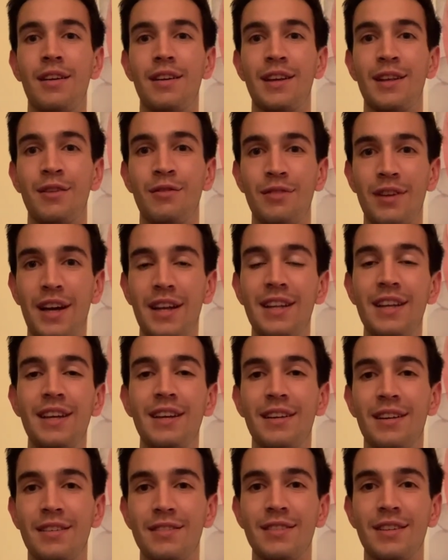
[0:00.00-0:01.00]
Can you find it?
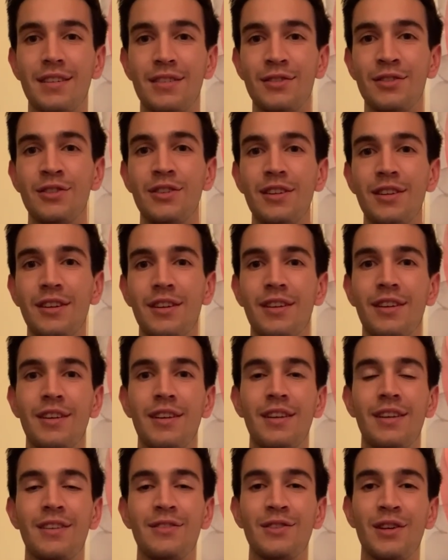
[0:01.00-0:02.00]
And I was like, sure.
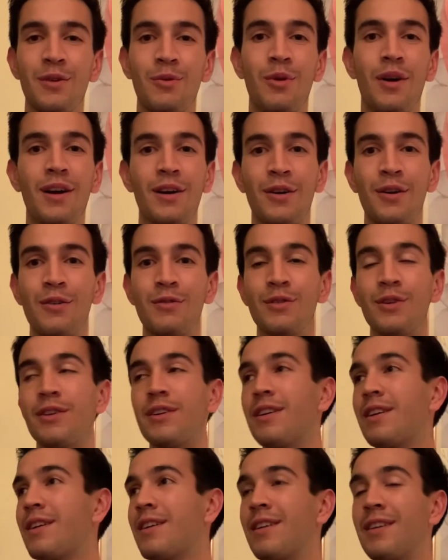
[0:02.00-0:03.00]
So I walk
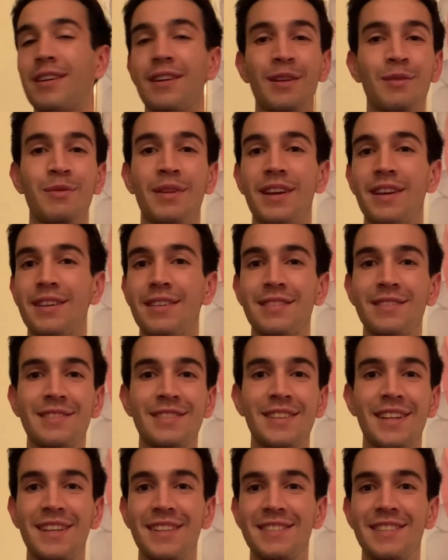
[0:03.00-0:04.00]
over and I'm like,
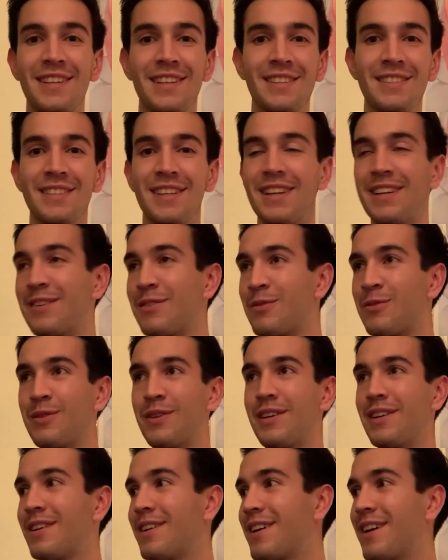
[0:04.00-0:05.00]
sick.
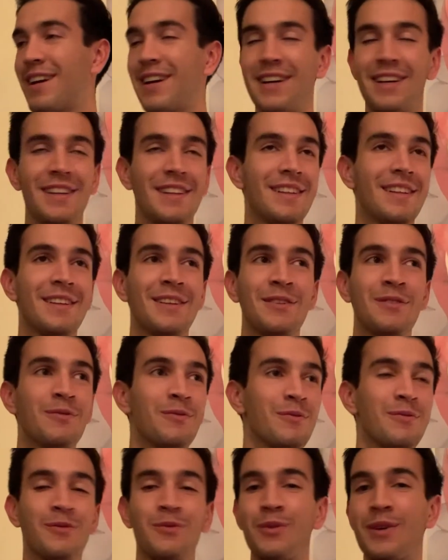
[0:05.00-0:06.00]
What,
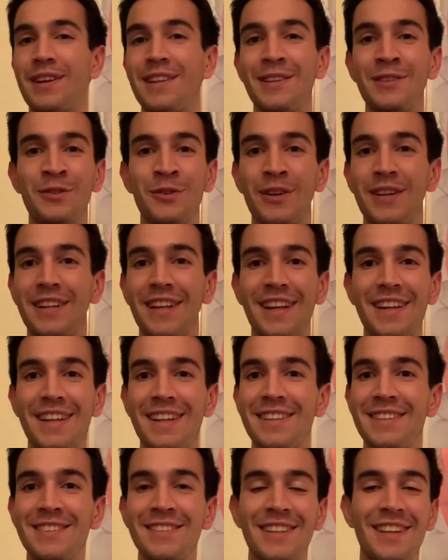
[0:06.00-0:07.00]
where are these green
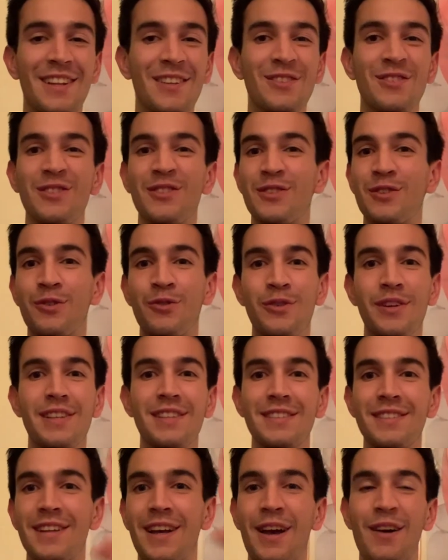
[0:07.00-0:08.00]
onions? And it's just green
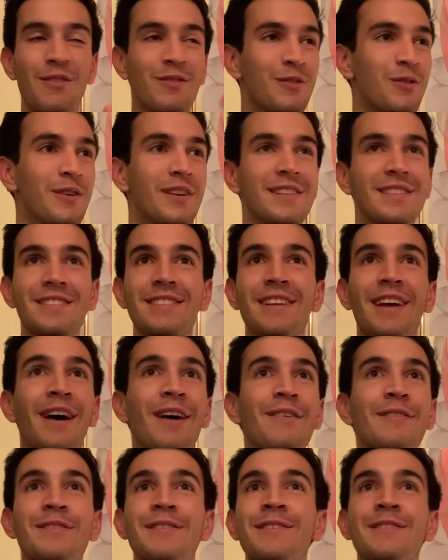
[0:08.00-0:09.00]
stuff.
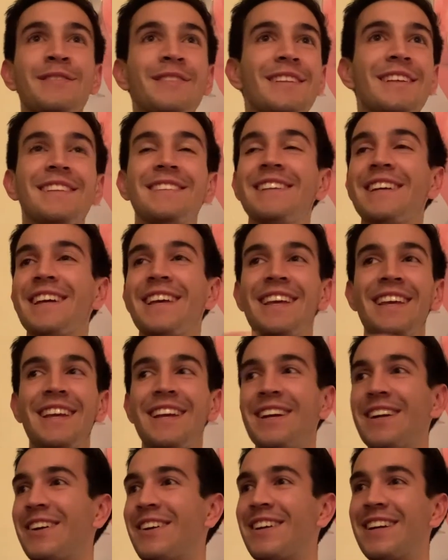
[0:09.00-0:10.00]
It's like
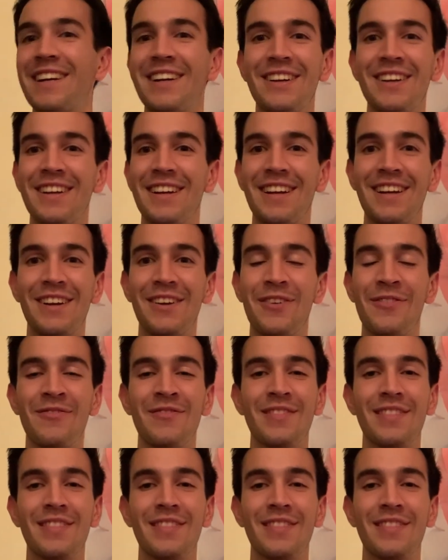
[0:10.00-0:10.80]
here.